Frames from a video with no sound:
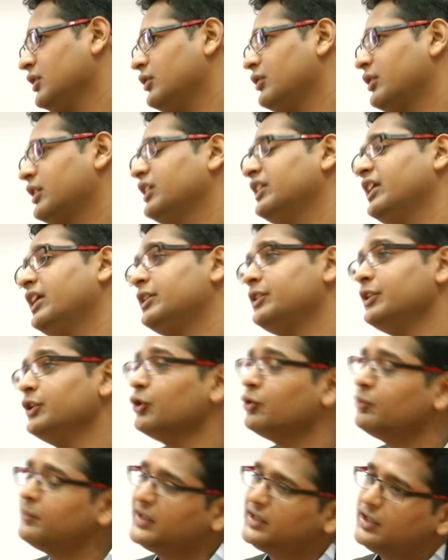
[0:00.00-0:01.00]
Okay. That
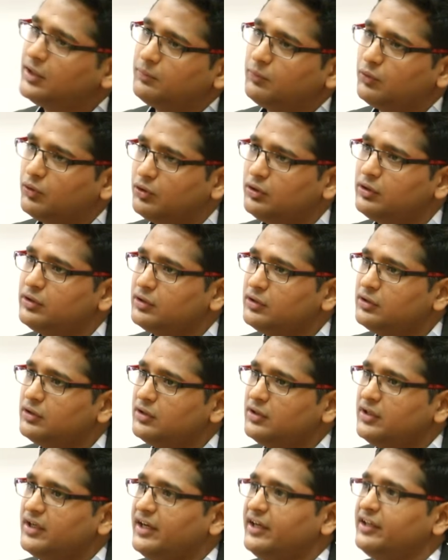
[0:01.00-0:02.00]
new motherboard
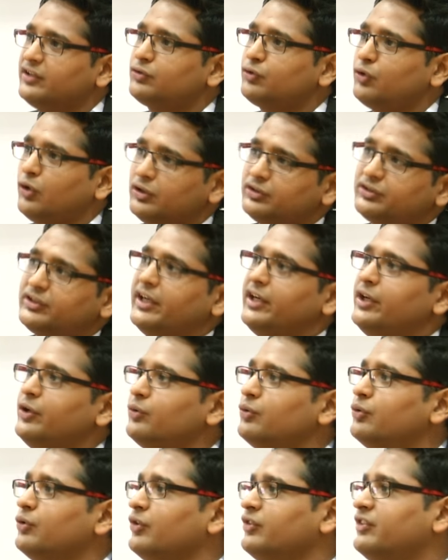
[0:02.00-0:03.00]
has costed
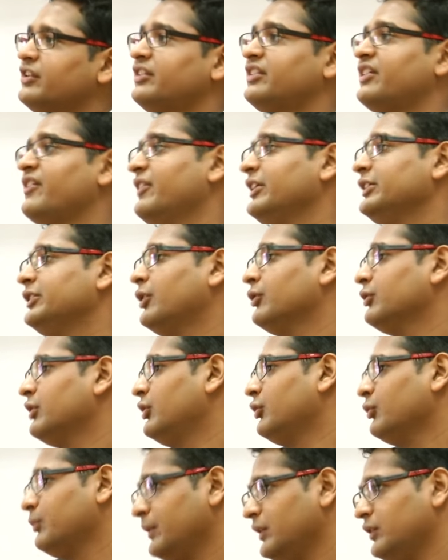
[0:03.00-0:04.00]
you say
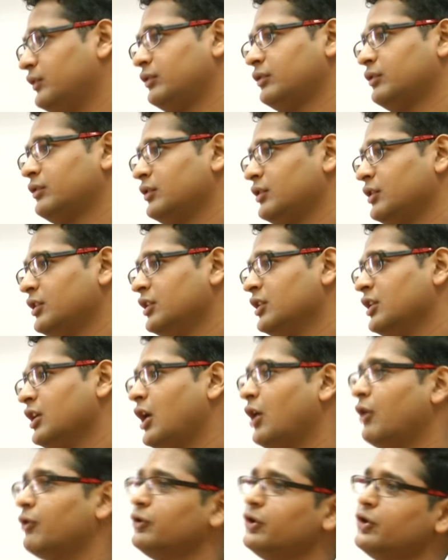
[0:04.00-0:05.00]
7000 rupees.
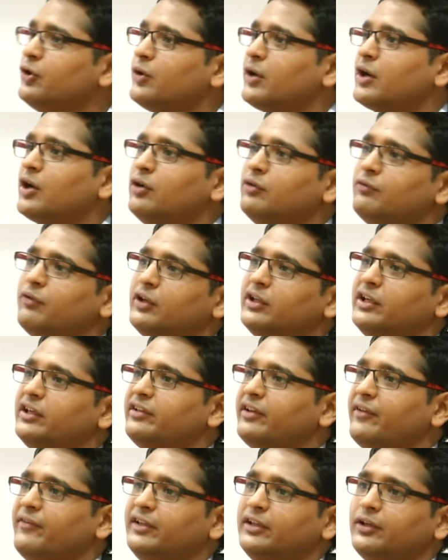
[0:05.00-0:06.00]
How do you account for
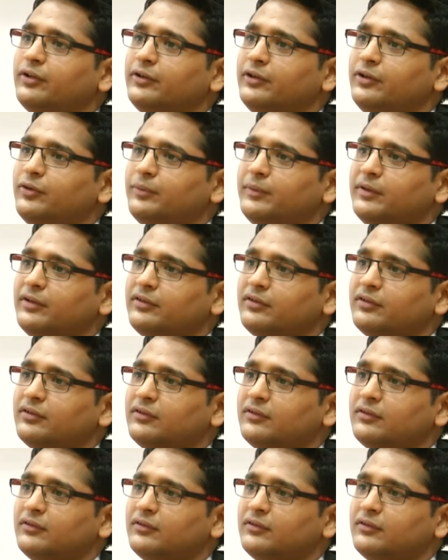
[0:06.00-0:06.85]
that 7000 rupees?